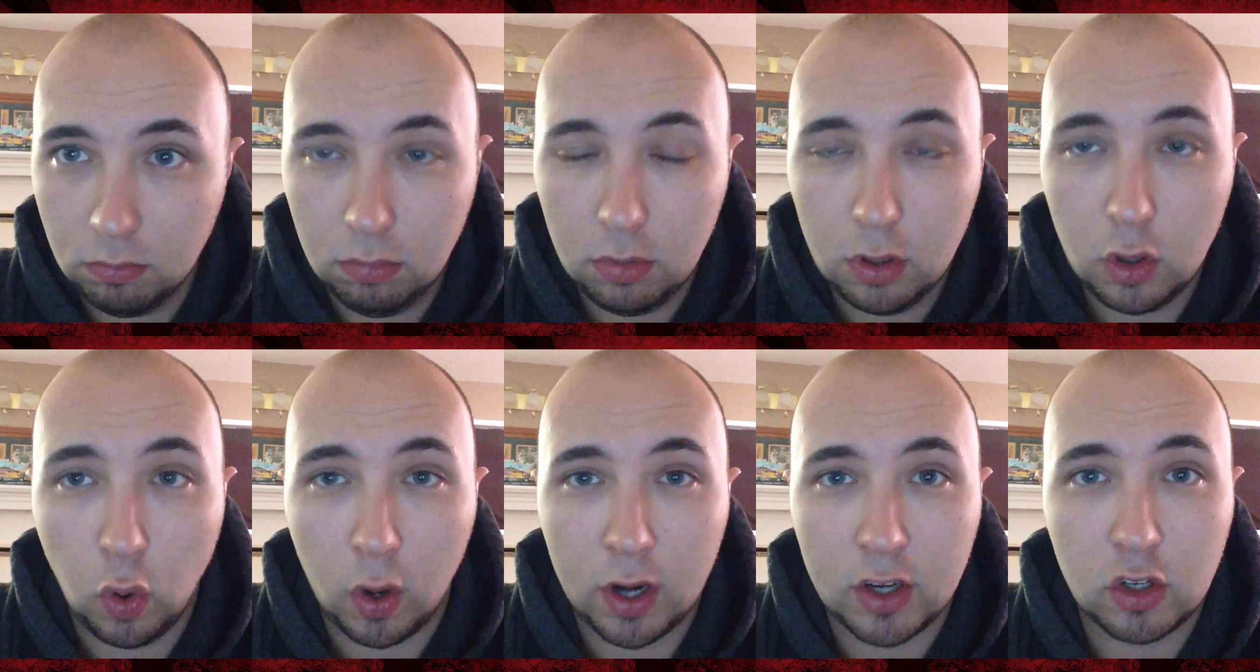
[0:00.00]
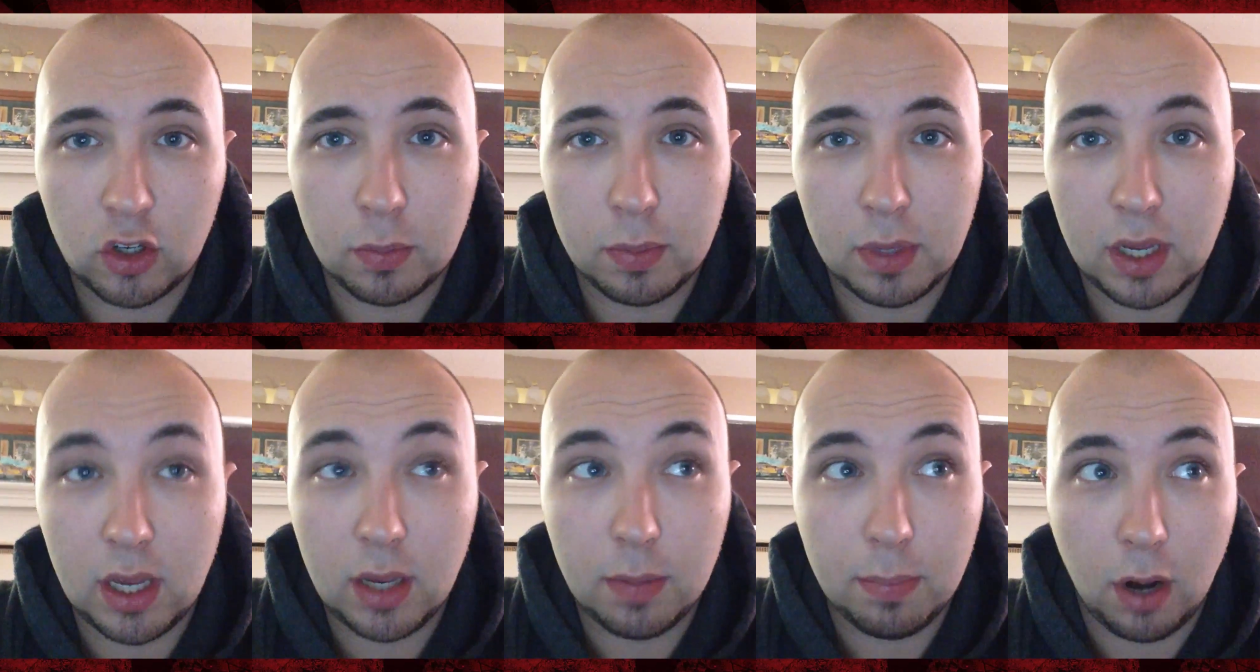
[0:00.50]
going to
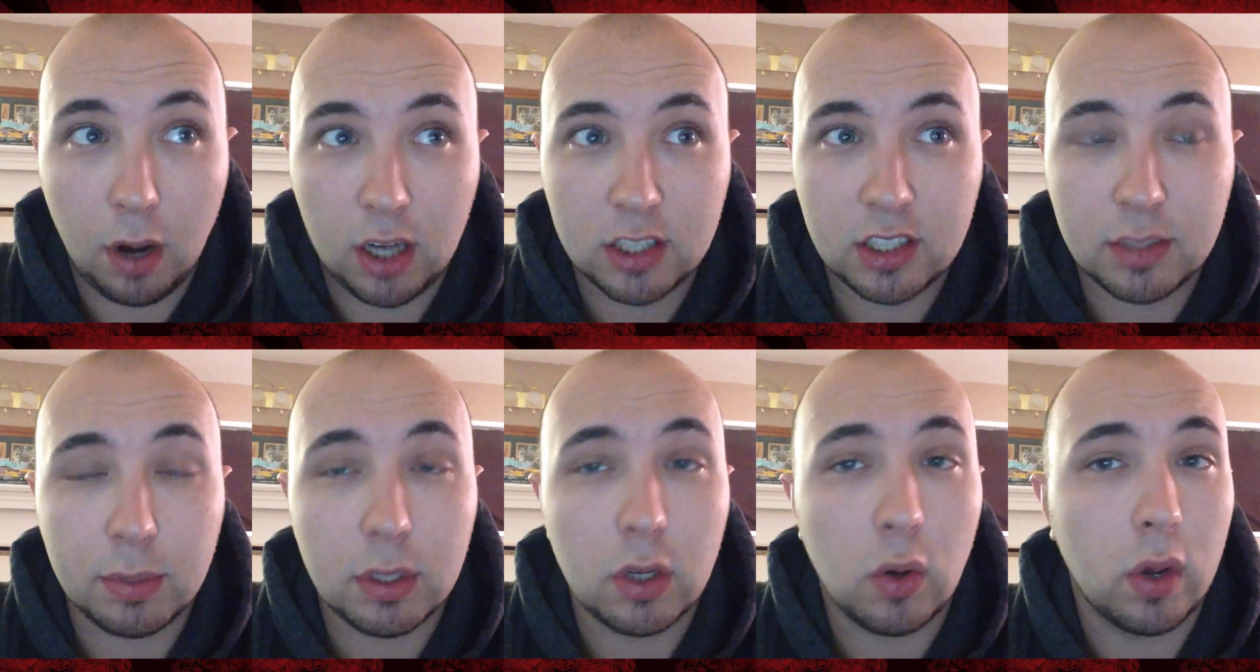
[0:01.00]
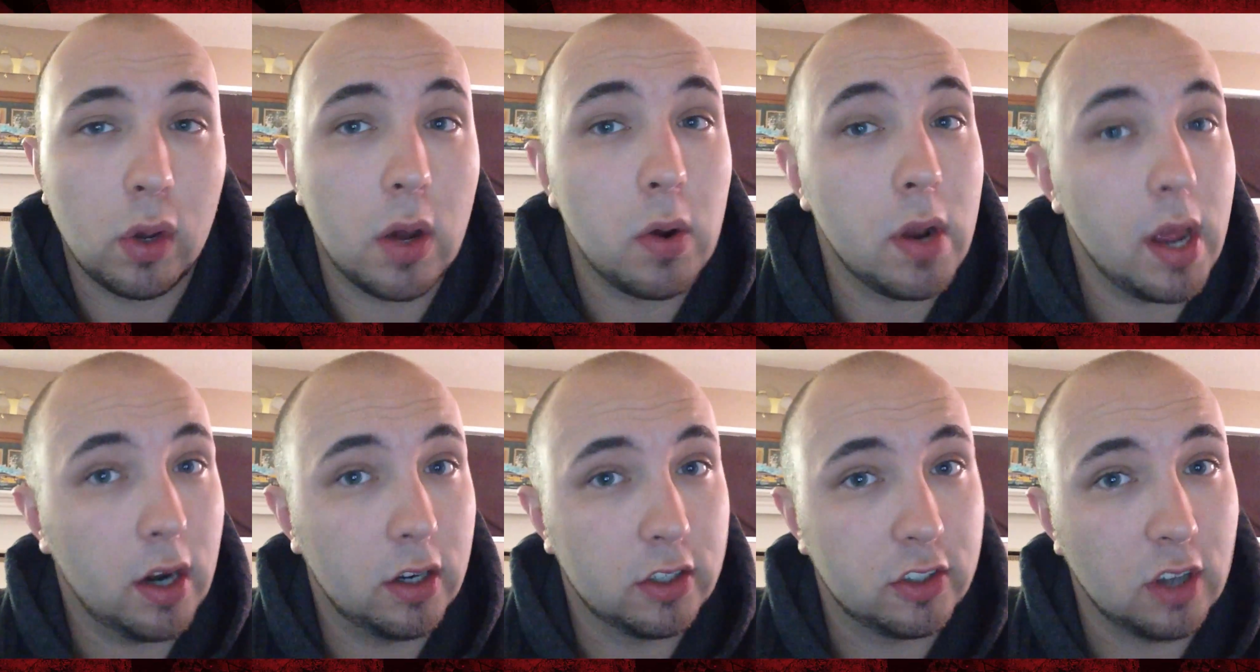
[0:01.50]
be possibly going out
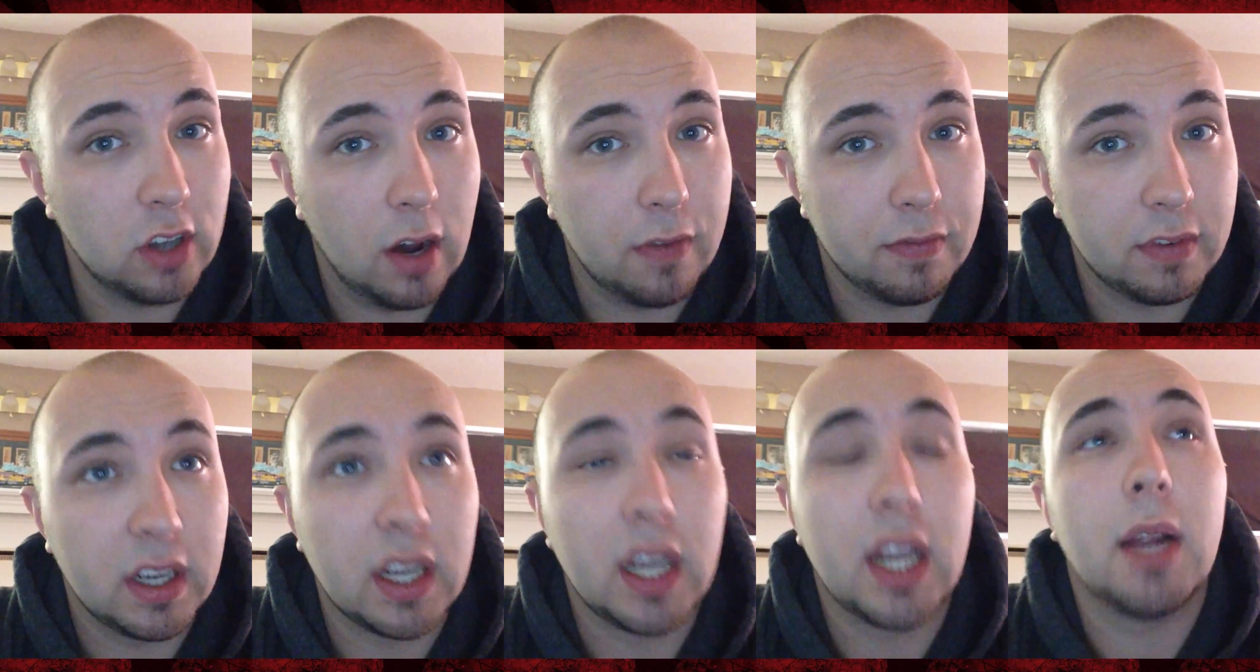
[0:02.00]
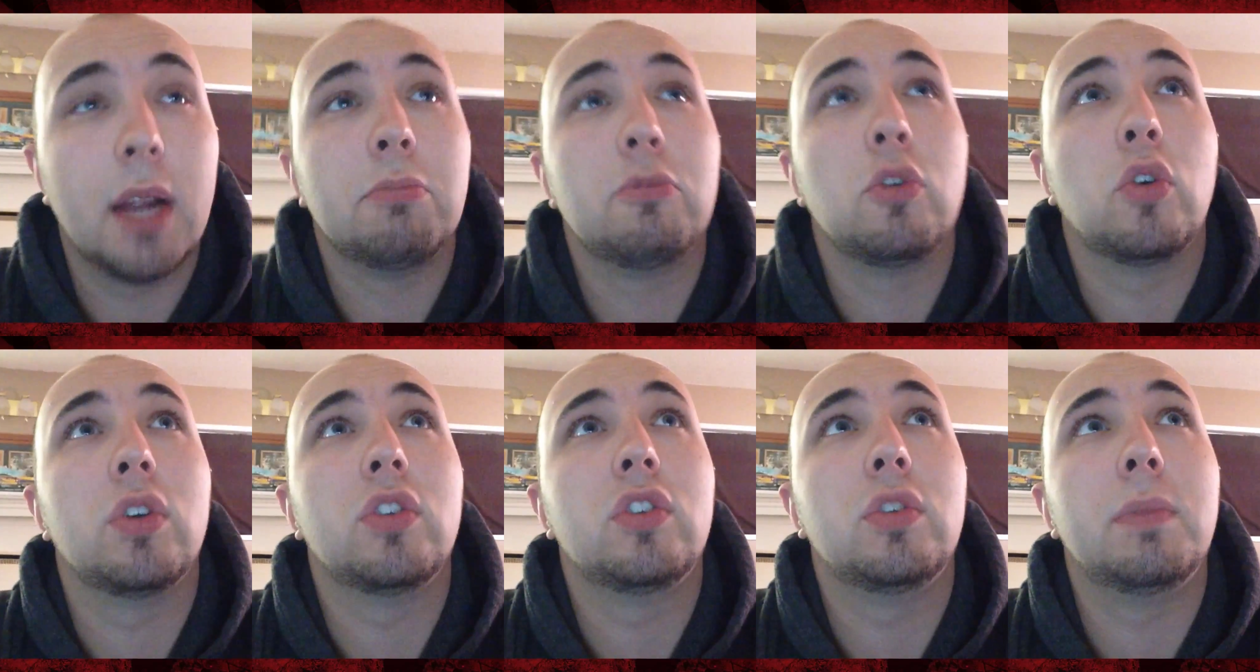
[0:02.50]
airsofting, and I'm
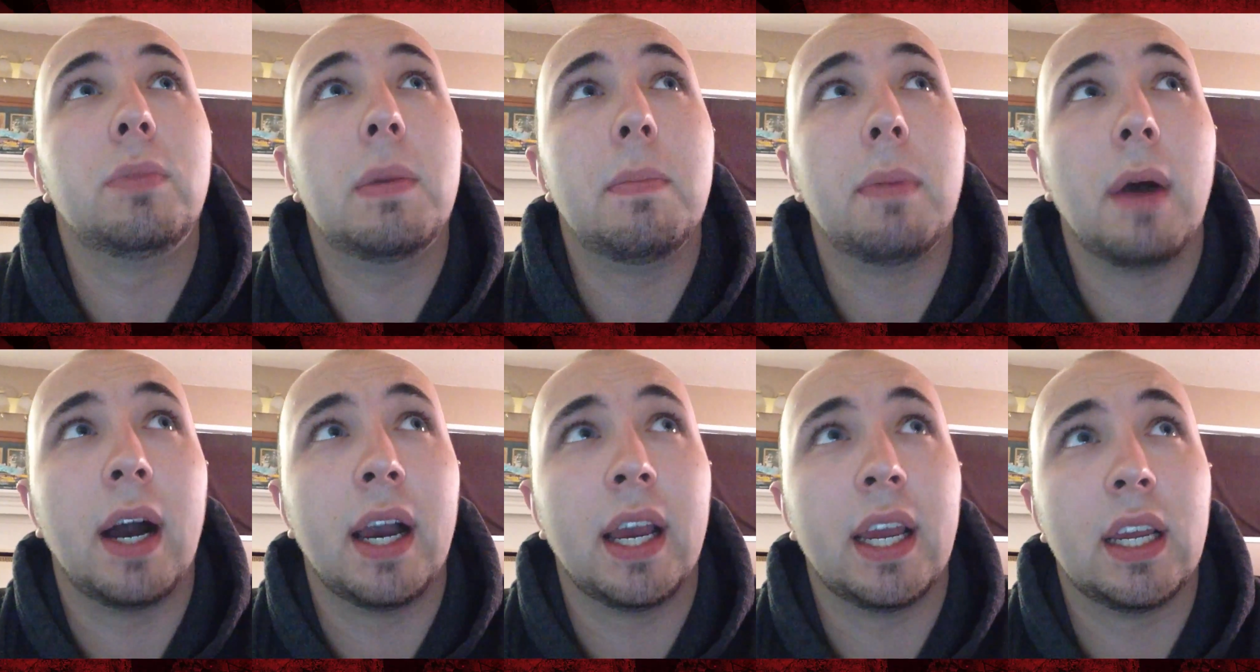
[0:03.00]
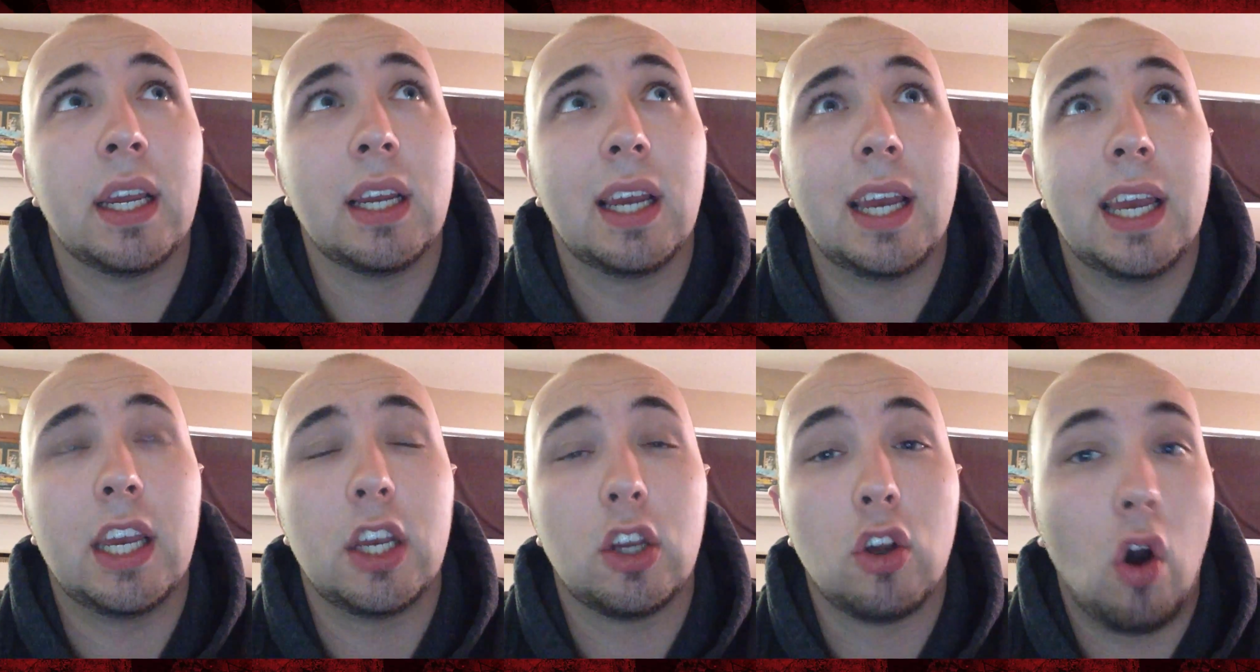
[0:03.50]
going to be buying
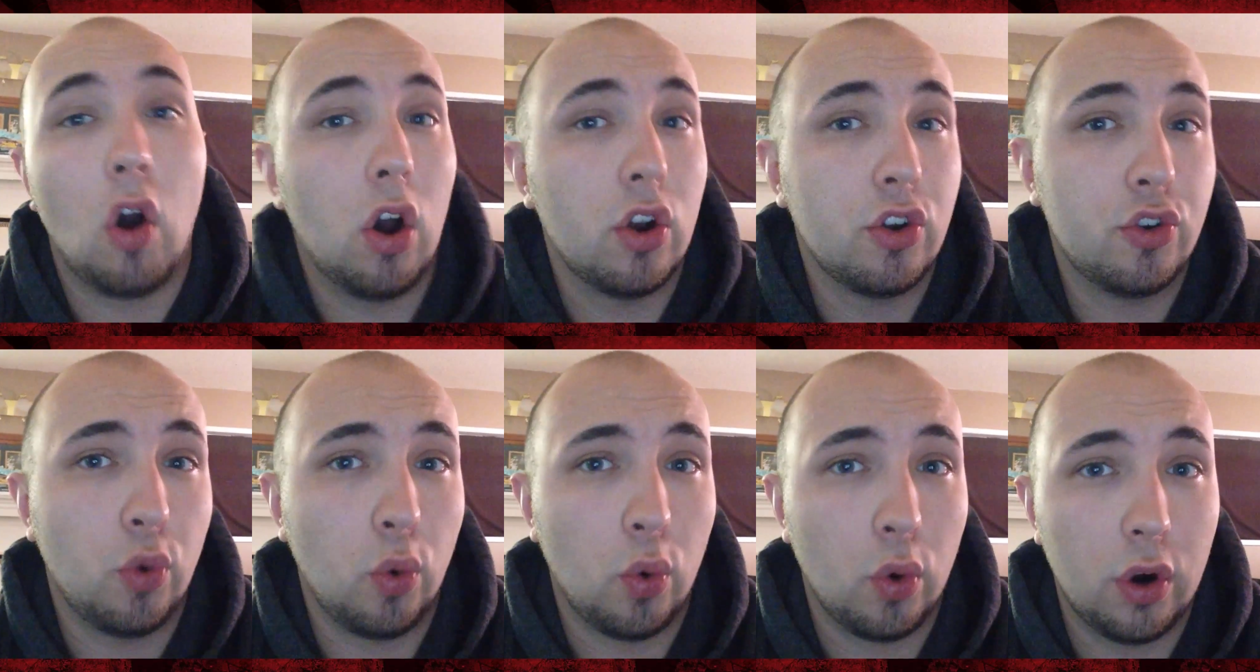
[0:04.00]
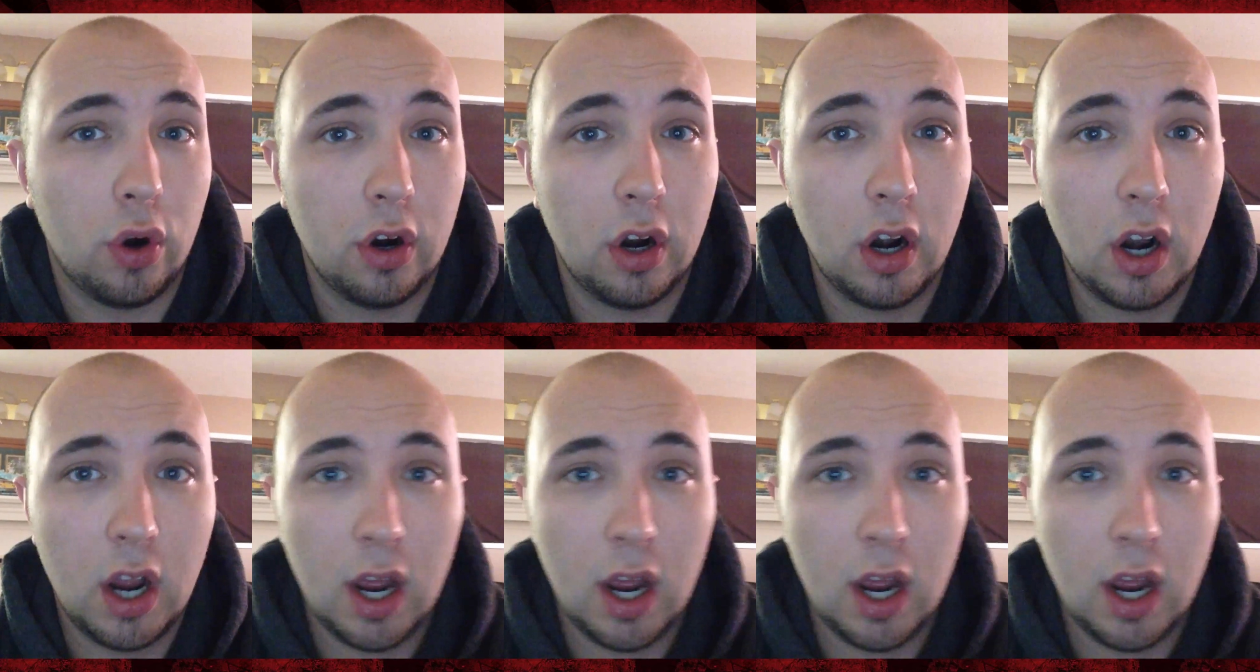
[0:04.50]
a Contour